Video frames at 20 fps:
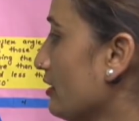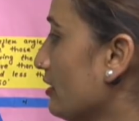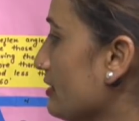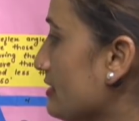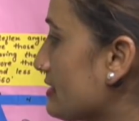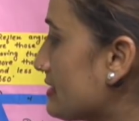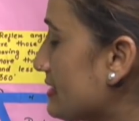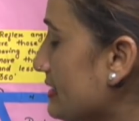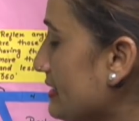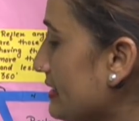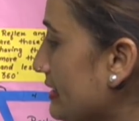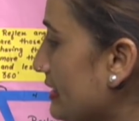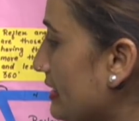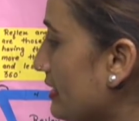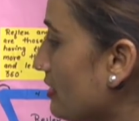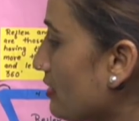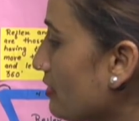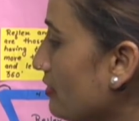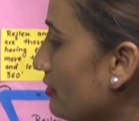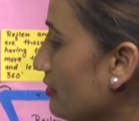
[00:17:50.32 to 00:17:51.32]
See
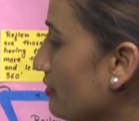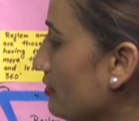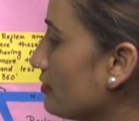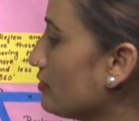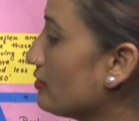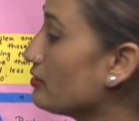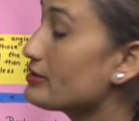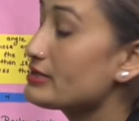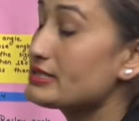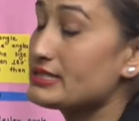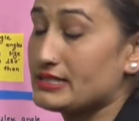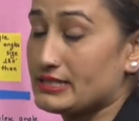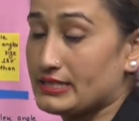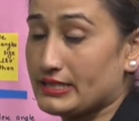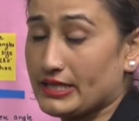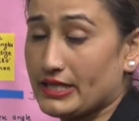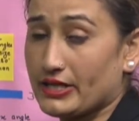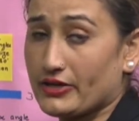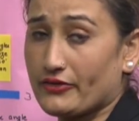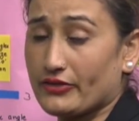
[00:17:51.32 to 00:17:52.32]

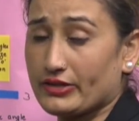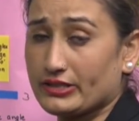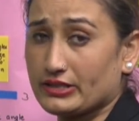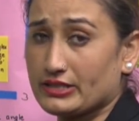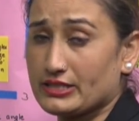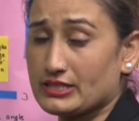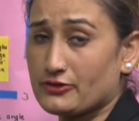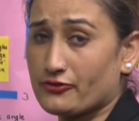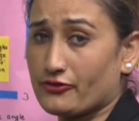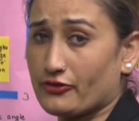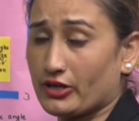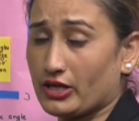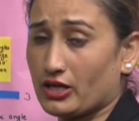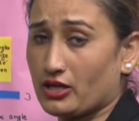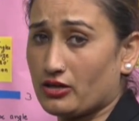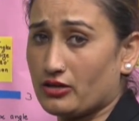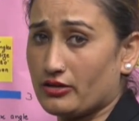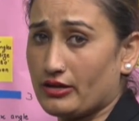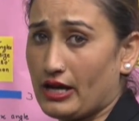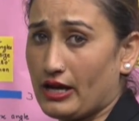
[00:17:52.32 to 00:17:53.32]
here in this
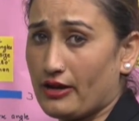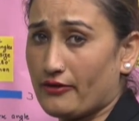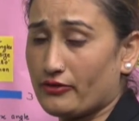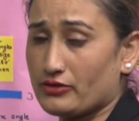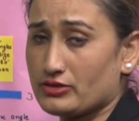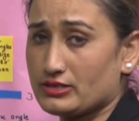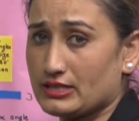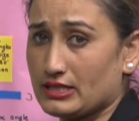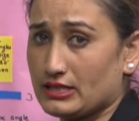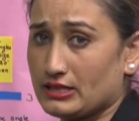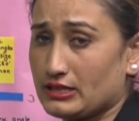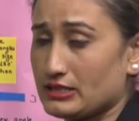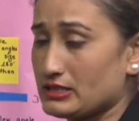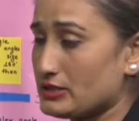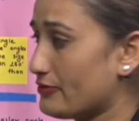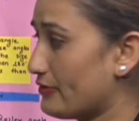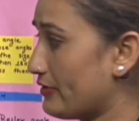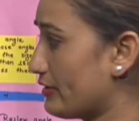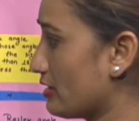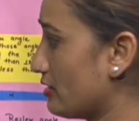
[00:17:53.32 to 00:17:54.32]
figure. Have you seen
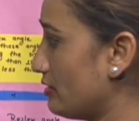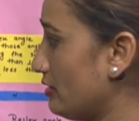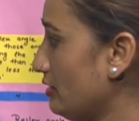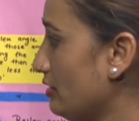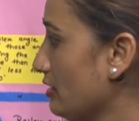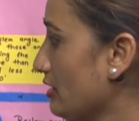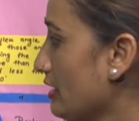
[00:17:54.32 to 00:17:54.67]
this figure?